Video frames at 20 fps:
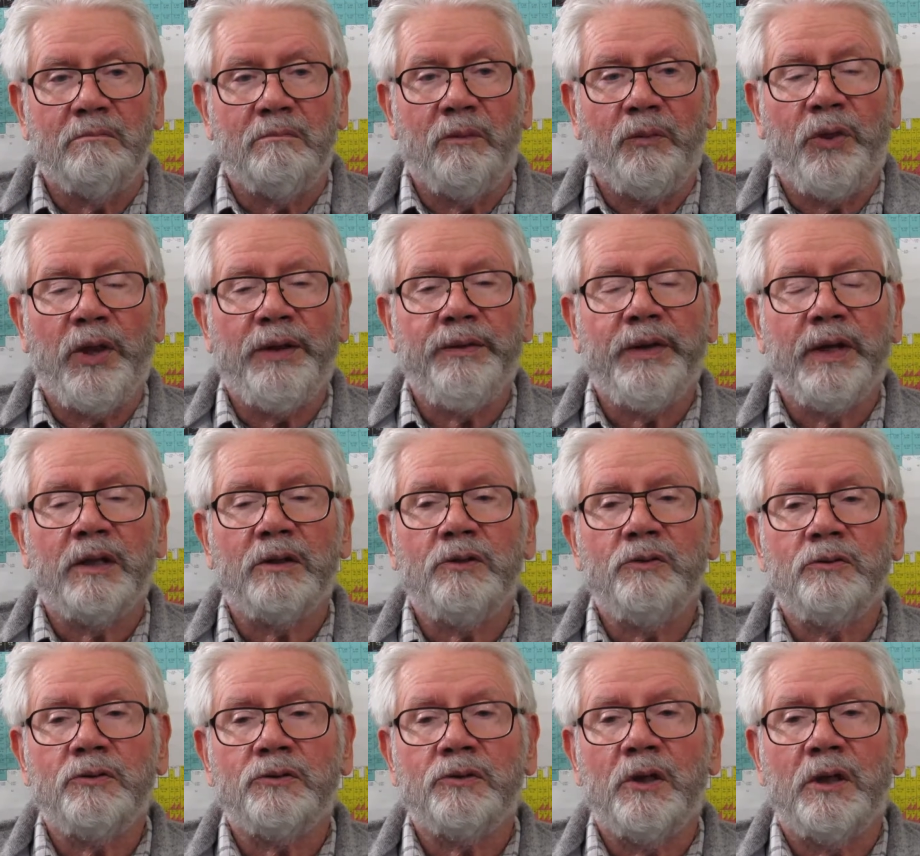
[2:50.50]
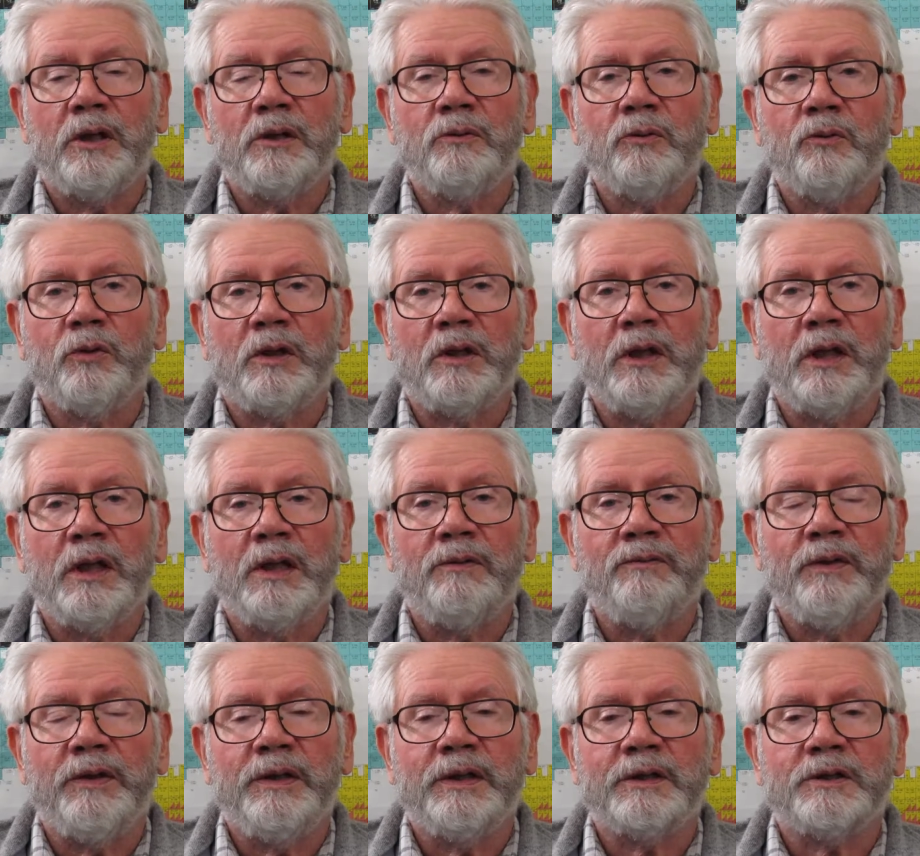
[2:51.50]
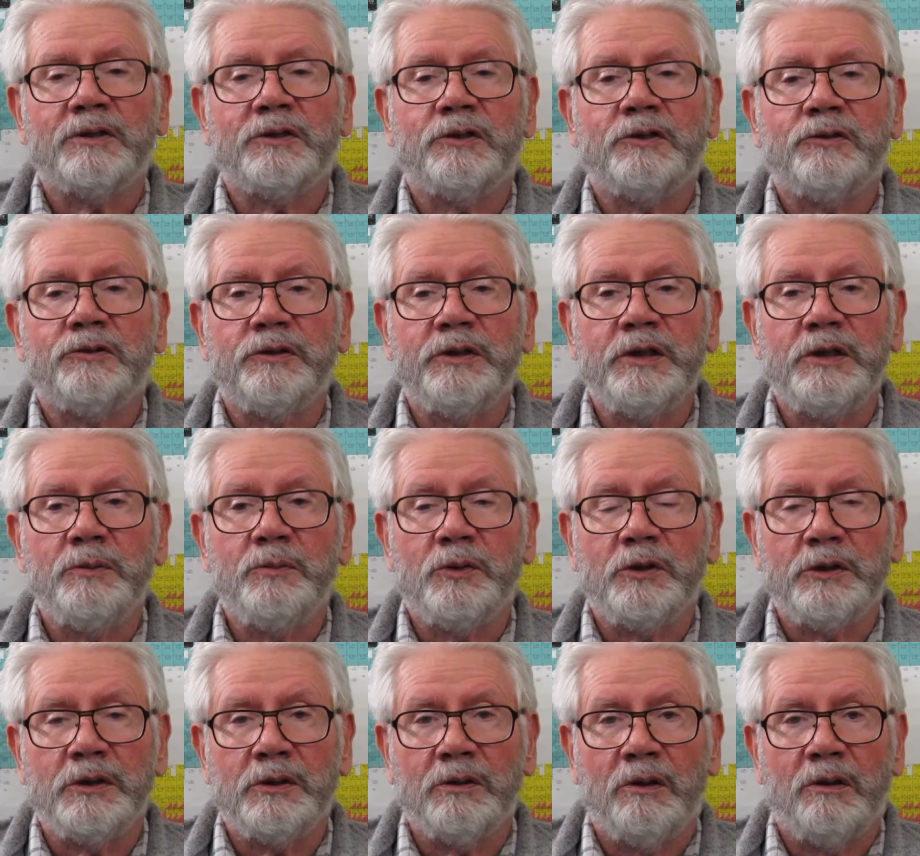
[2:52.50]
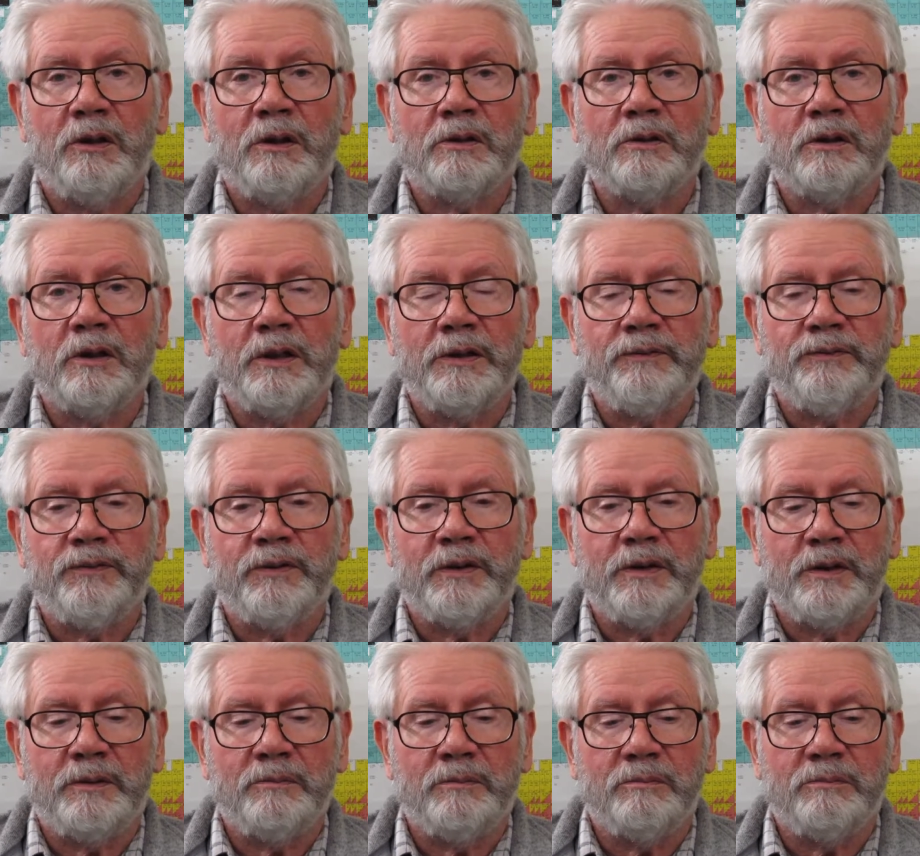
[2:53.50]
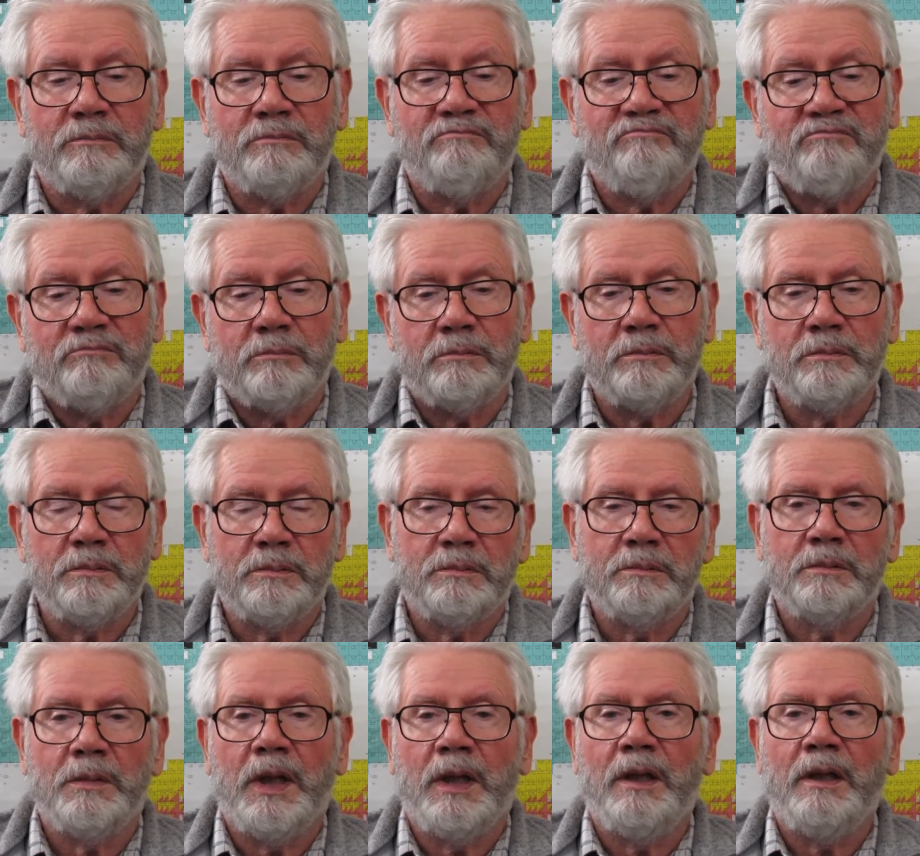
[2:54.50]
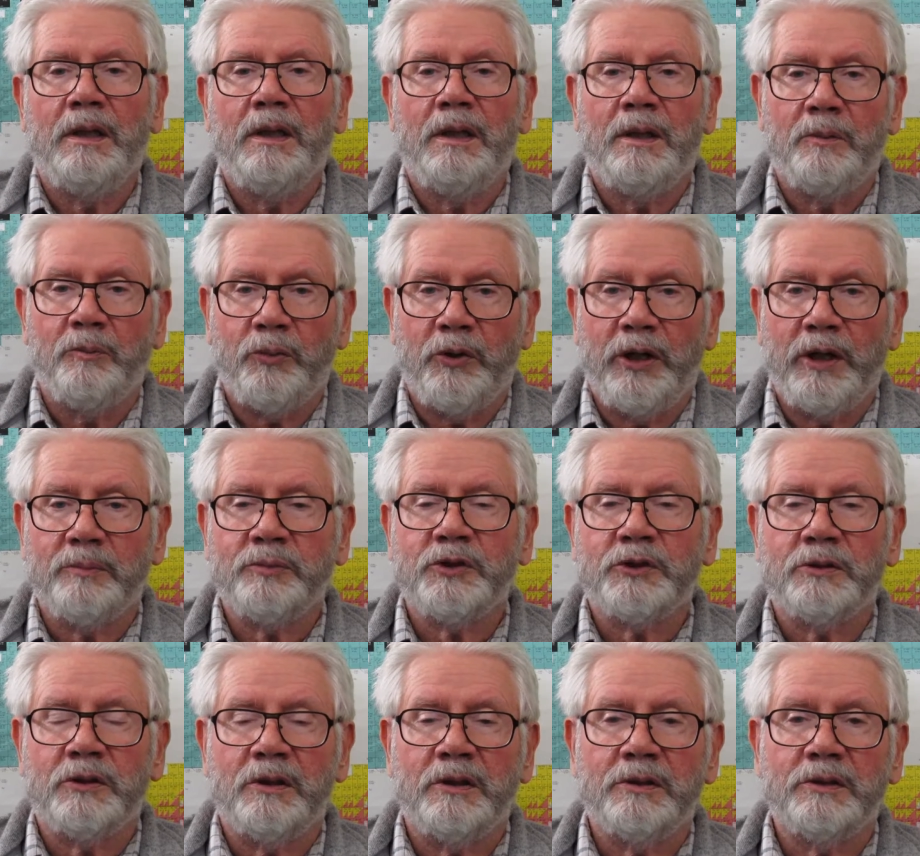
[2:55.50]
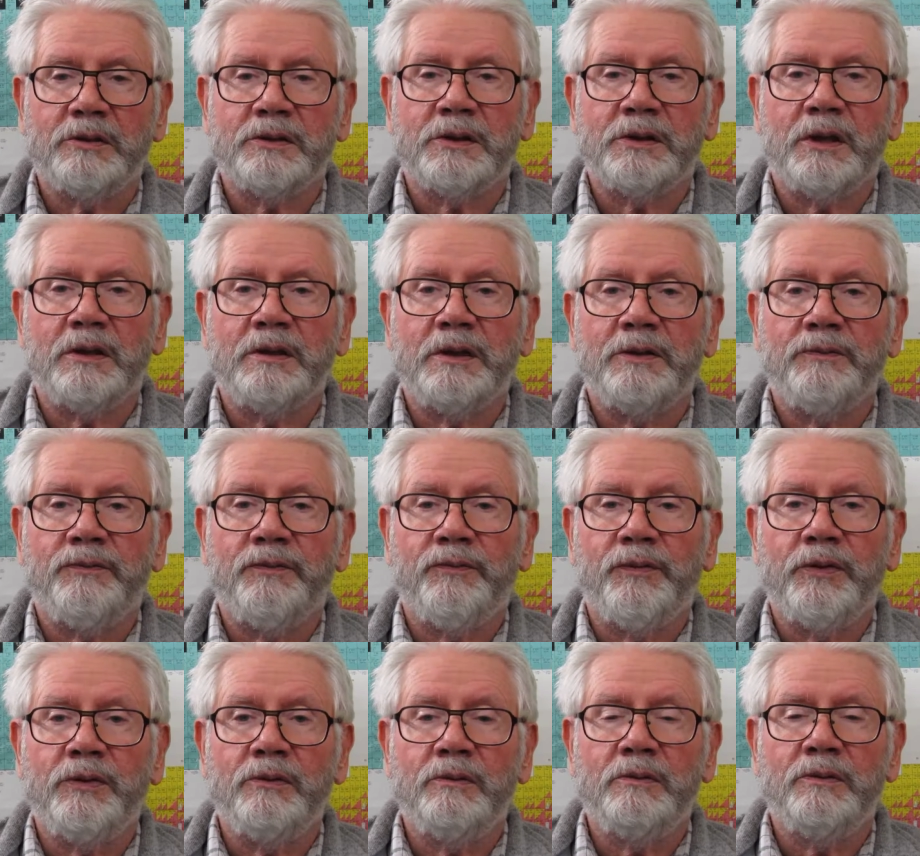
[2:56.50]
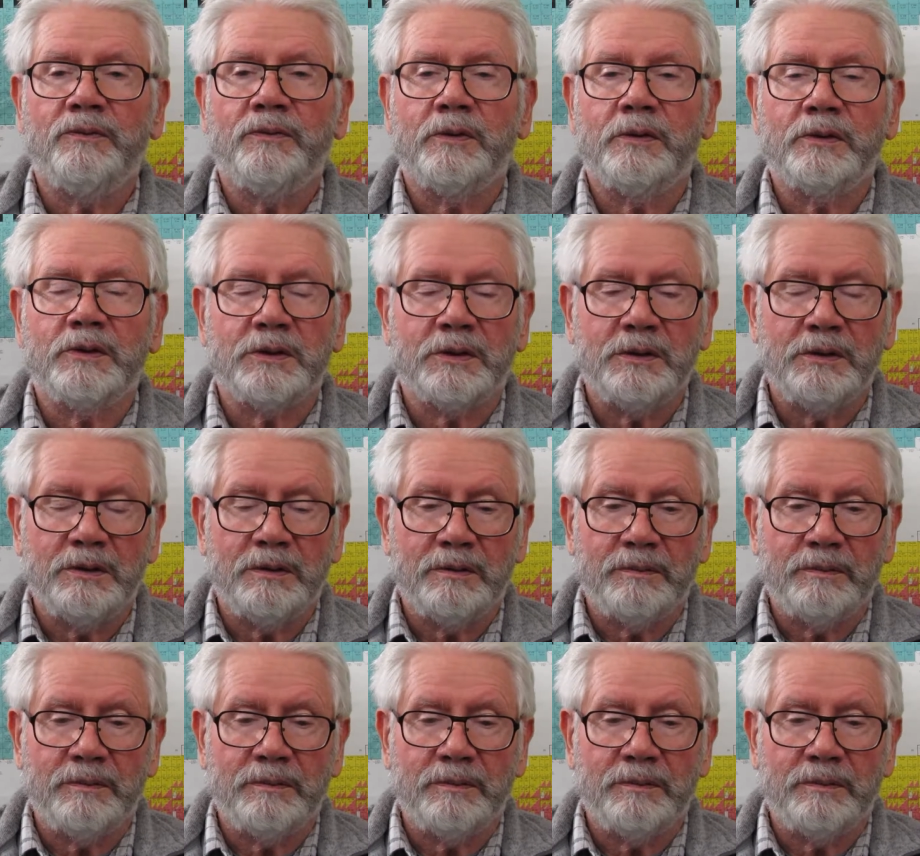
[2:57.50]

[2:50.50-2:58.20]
then that neutron will have an extremely long lifetime, perhaps as long as the life of the universe.